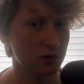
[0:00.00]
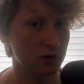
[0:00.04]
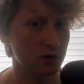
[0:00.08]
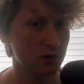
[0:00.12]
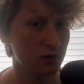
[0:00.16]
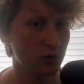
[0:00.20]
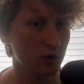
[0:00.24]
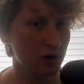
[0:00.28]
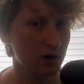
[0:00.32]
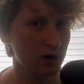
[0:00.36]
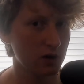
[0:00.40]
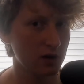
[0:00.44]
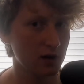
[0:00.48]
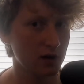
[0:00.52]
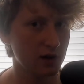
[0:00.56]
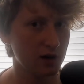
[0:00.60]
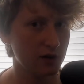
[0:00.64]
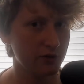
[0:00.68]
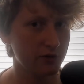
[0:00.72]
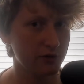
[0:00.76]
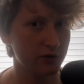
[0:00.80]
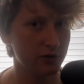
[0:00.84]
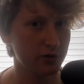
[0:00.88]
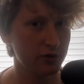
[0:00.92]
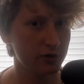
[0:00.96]
quite a lot of
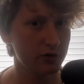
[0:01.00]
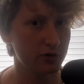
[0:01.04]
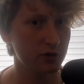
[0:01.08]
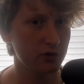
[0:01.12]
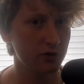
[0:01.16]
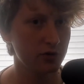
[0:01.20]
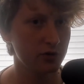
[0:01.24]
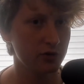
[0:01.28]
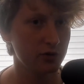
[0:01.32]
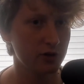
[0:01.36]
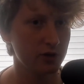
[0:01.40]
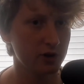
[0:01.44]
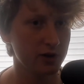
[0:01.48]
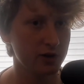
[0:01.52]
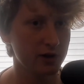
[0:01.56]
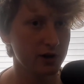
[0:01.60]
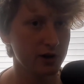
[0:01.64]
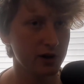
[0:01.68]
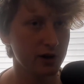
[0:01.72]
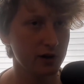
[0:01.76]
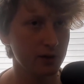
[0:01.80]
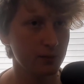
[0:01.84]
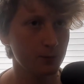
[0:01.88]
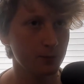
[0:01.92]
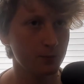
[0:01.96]
food throughout the
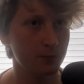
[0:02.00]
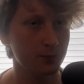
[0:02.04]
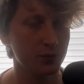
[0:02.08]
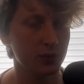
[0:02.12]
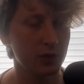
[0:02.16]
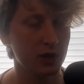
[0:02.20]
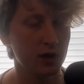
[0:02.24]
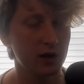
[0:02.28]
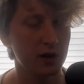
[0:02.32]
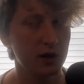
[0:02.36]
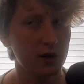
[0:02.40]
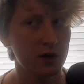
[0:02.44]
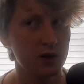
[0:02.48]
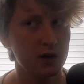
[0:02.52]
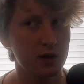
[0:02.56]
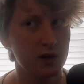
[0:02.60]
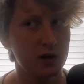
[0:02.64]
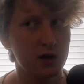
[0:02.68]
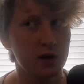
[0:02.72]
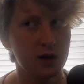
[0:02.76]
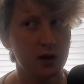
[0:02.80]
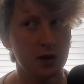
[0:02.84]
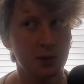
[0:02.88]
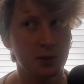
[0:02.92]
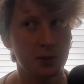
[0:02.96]
day,
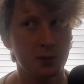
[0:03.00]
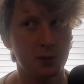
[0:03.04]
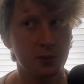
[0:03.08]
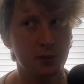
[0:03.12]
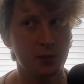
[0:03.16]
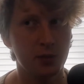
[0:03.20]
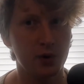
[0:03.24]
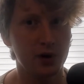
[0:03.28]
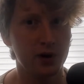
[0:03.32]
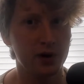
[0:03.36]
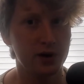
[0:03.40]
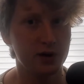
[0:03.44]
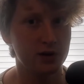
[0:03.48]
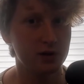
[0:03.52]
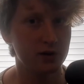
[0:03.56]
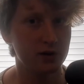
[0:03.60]
but